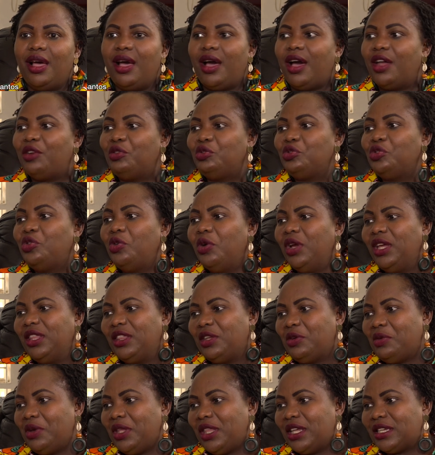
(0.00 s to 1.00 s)
are not going
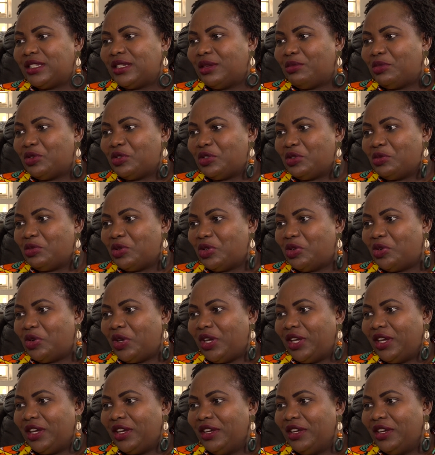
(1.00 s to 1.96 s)
the way they're supposed to be going?